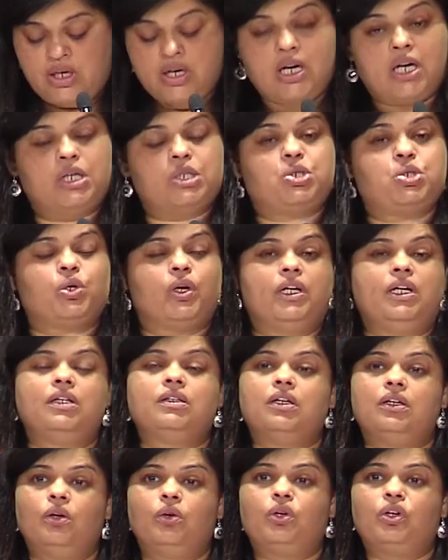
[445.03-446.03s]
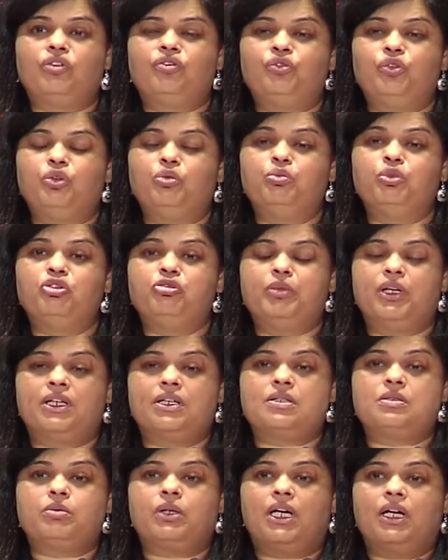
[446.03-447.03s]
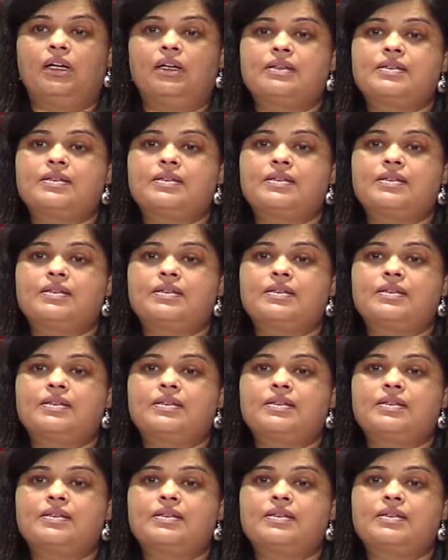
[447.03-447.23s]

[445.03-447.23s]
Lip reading: are joining the local food movement as well,